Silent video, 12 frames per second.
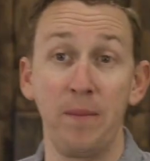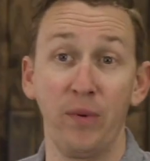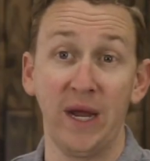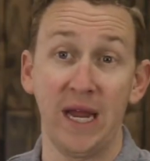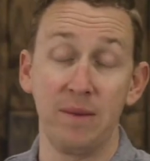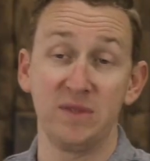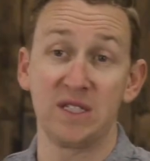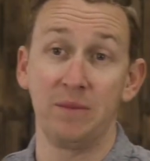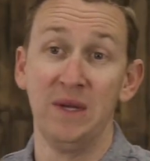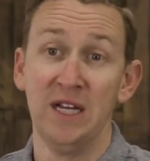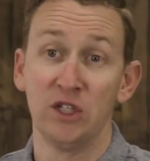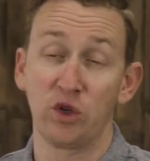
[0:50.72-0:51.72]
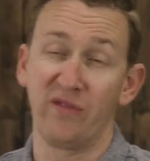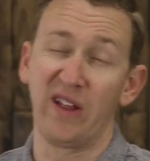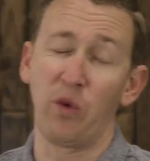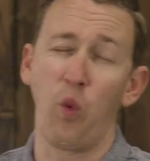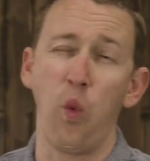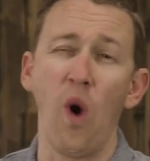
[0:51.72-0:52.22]
They bring him some sort of
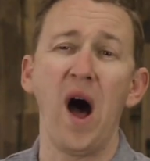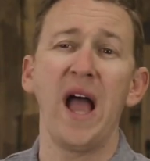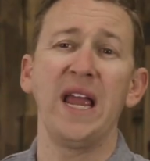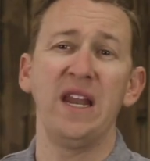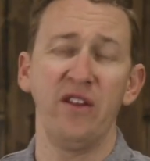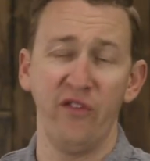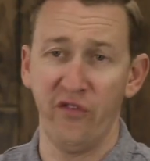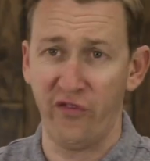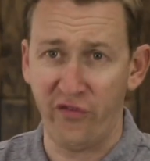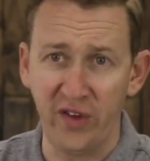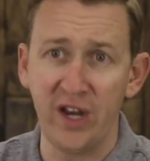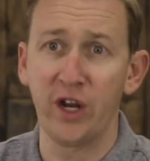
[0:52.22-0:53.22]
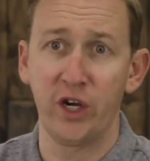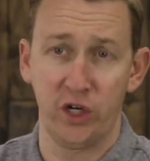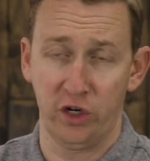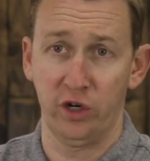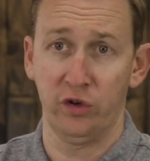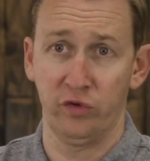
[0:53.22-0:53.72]
like wine
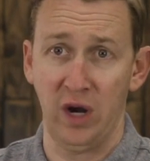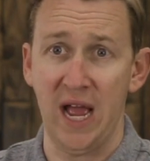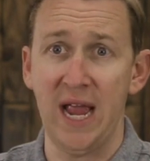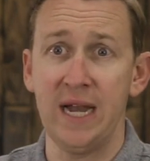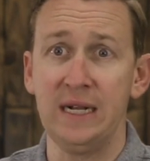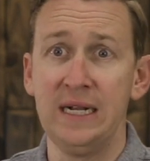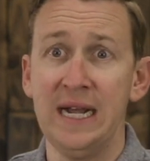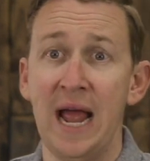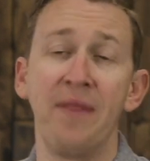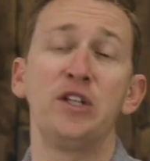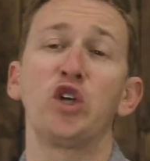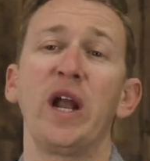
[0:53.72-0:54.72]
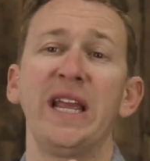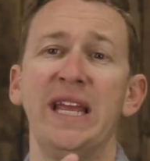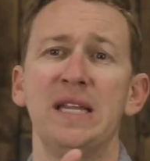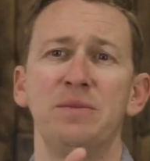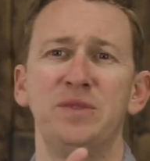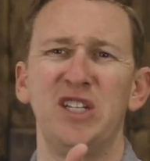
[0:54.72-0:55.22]
vinegar, right? And they try to
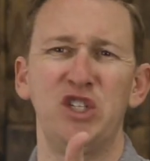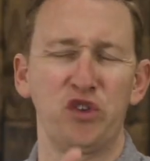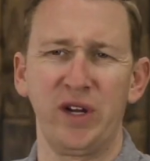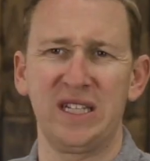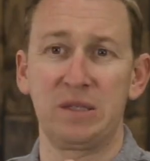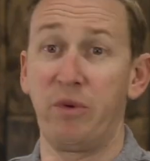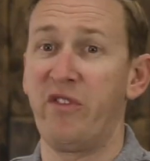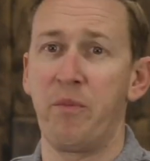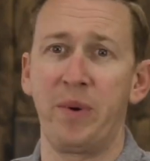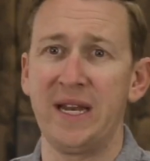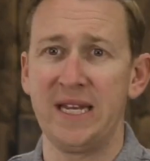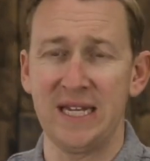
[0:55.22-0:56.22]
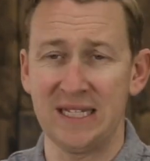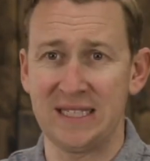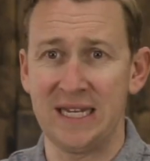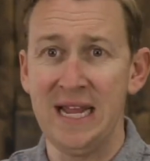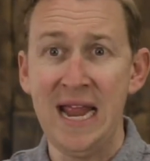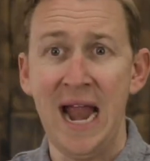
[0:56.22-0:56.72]
get him to drink some of it, but he
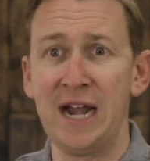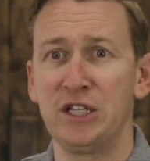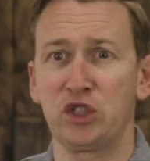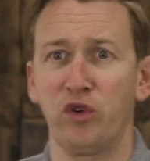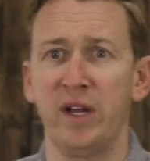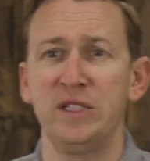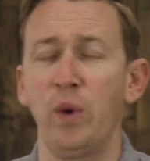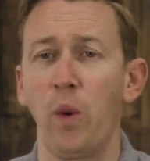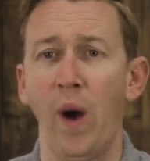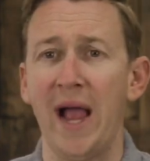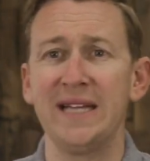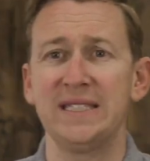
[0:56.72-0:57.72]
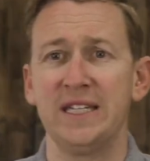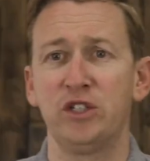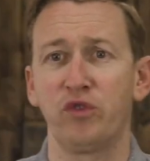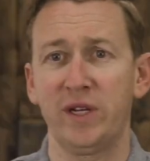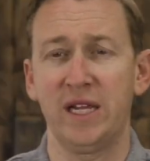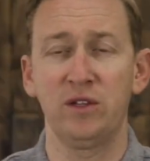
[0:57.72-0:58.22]
doesn't. And it's crazy. Wait, why isn't he
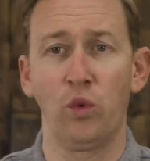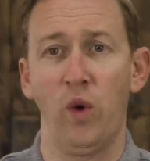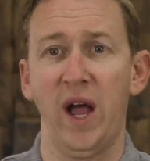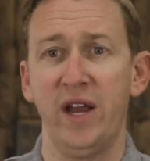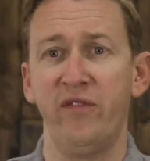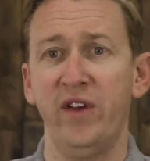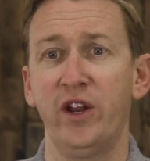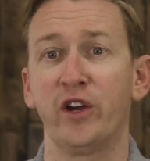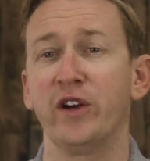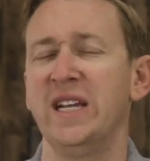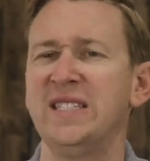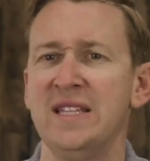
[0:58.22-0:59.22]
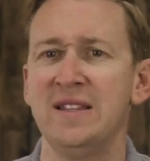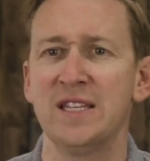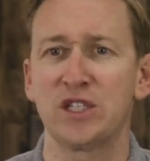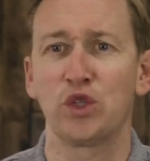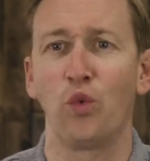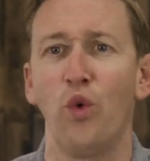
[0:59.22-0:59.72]
drinking the wine vinegar? Isn't
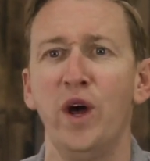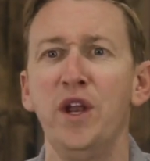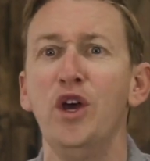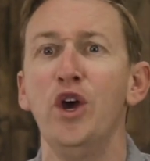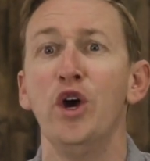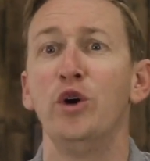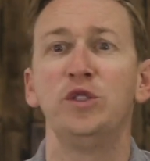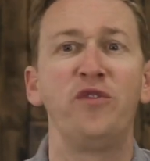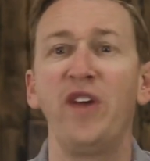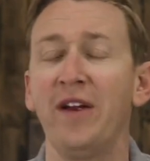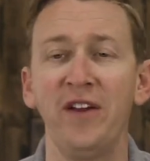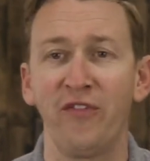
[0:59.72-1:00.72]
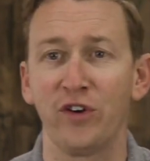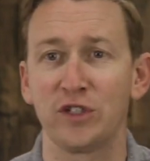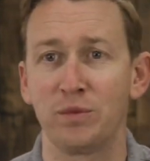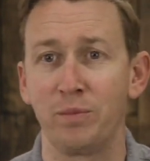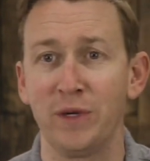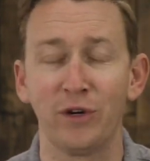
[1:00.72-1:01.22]
this the one whose very
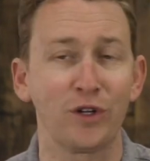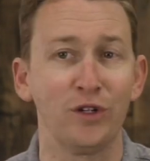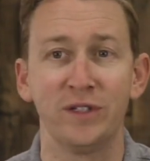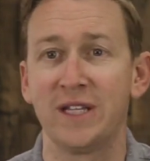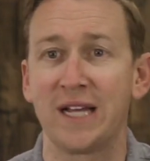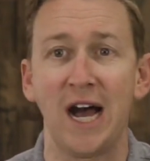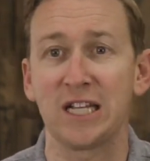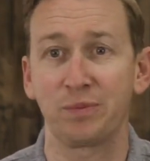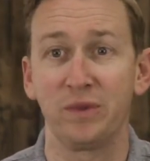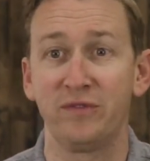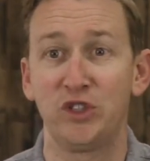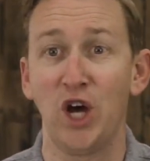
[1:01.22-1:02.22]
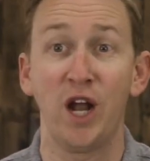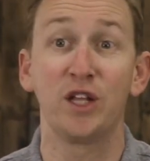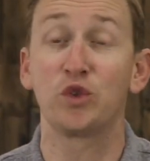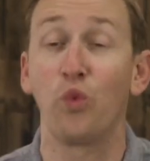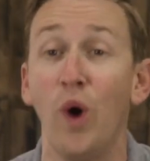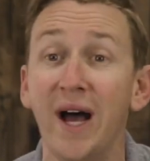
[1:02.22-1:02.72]
first miracle in the Gospel of John
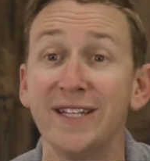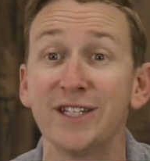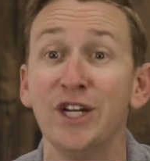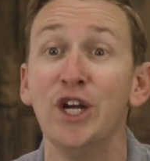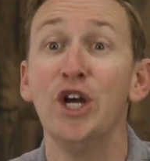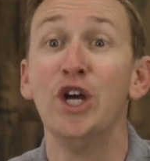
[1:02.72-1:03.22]
is what?